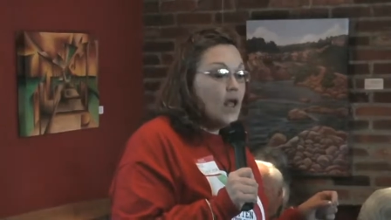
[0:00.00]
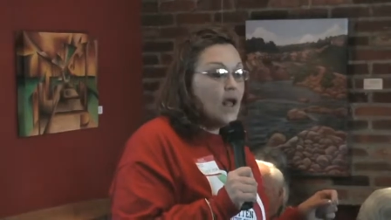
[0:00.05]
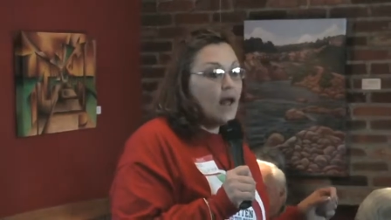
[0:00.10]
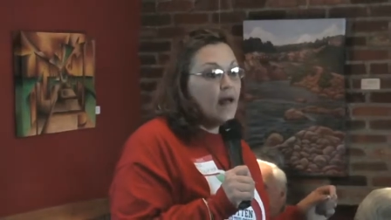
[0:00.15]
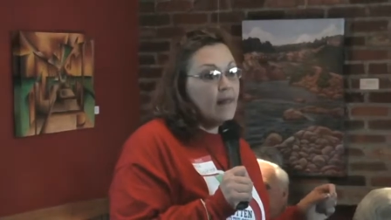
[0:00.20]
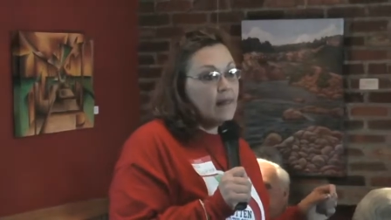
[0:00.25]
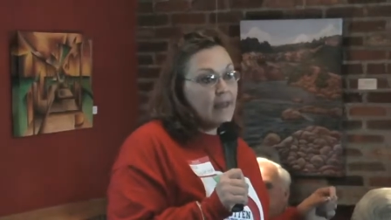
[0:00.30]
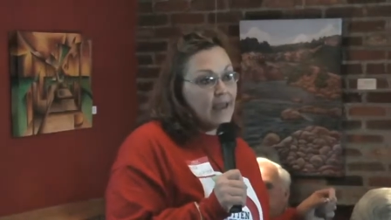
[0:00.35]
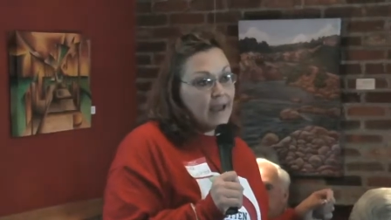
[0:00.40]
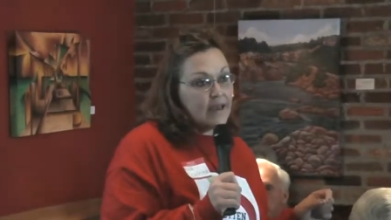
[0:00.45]

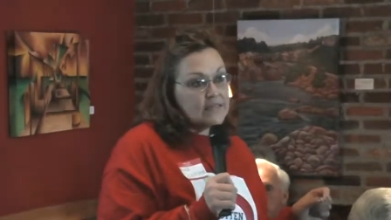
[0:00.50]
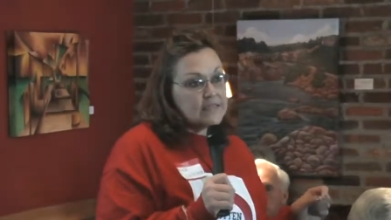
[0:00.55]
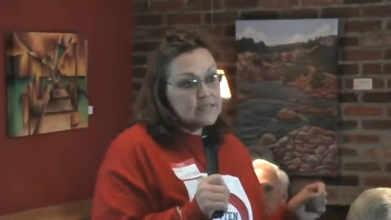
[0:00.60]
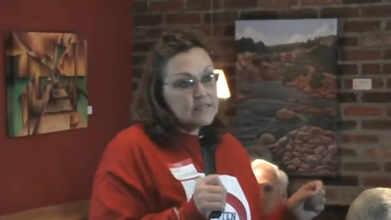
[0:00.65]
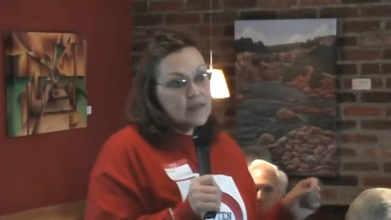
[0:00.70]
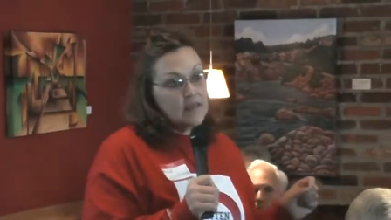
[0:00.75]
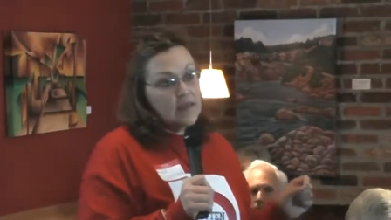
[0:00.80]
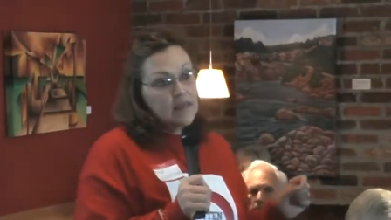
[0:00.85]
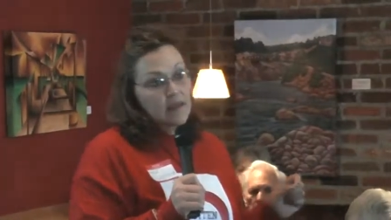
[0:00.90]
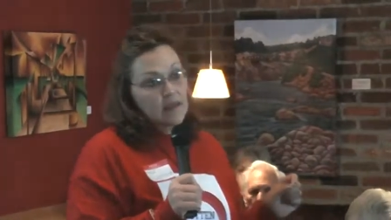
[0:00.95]

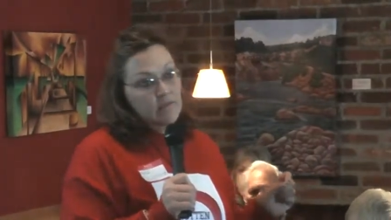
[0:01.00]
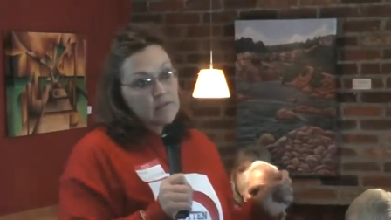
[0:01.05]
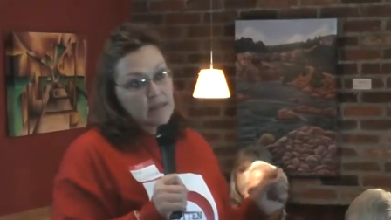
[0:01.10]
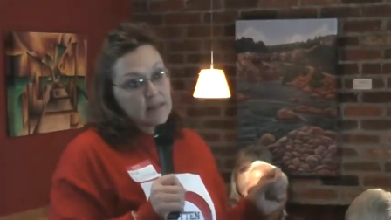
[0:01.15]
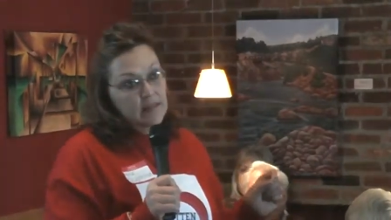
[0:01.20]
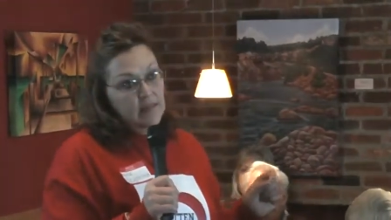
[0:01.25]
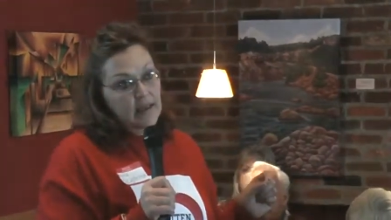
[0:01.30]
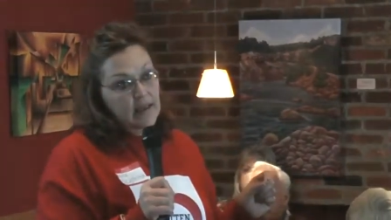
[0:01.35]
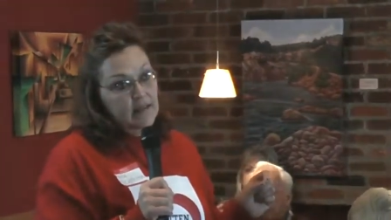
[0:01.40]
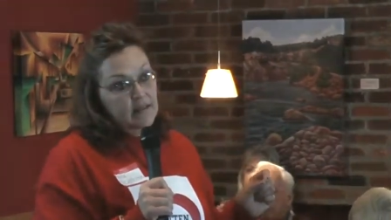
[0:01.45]
Alaska came
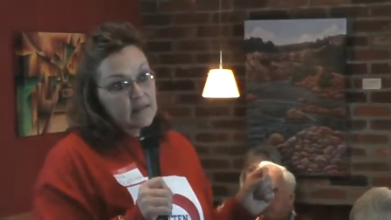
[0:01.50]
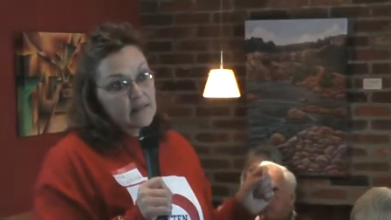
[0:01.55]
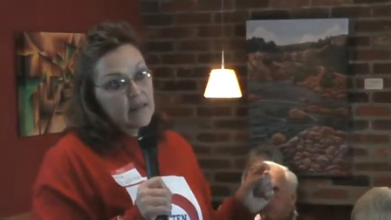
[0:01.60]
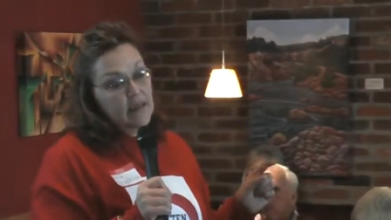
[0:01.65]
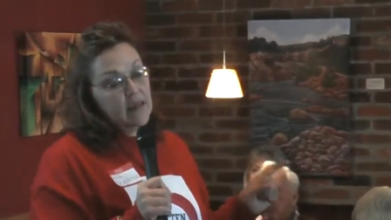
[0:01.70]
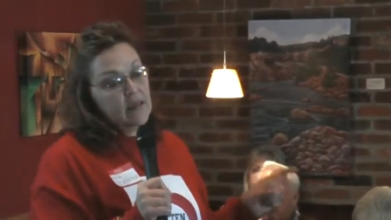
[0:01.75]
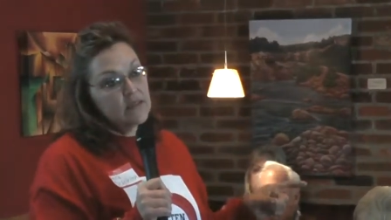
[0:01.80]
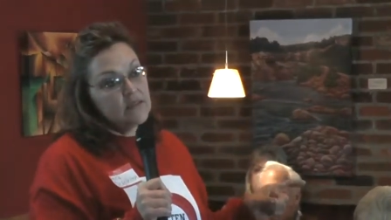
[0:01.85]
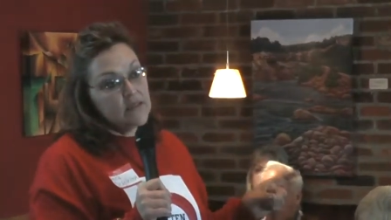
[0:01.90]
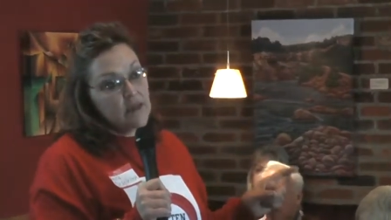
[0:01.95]
in late.
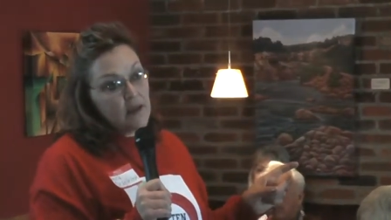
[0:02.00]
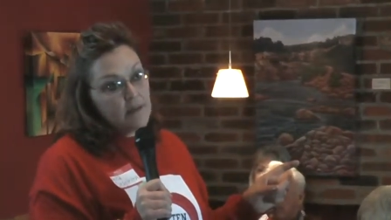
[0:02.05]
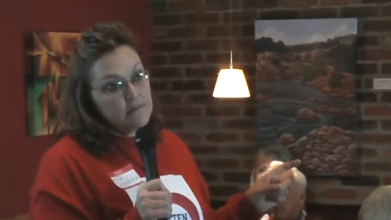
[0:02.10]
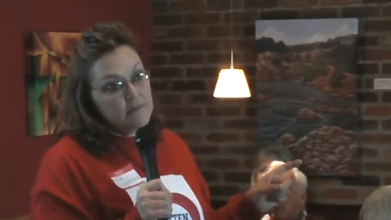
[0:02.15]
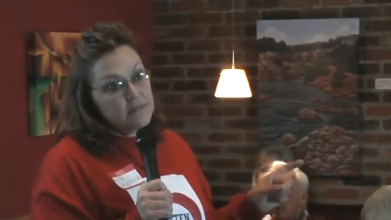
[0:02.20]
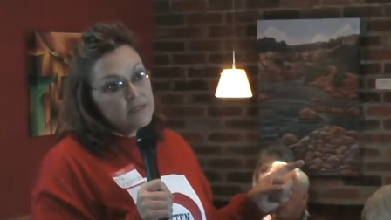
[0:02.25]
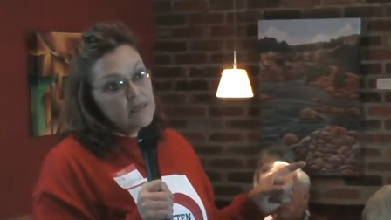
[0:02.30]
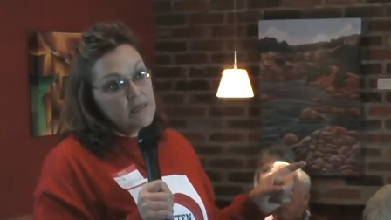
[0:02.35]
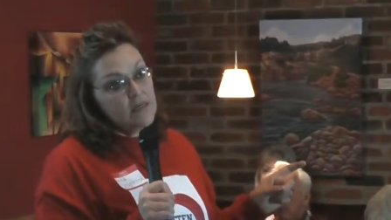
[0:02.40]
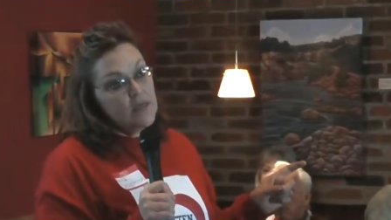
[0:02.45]
They
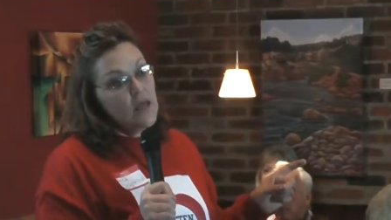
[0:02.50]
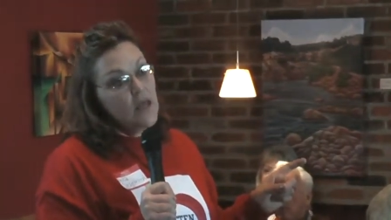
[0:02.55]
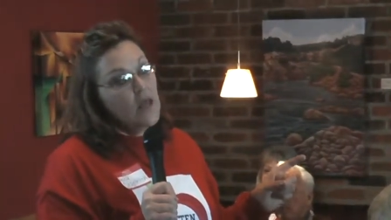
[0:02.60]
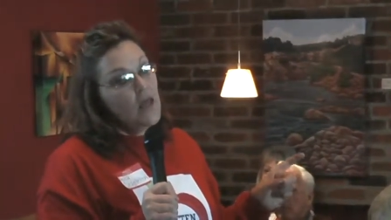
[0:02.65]
adopted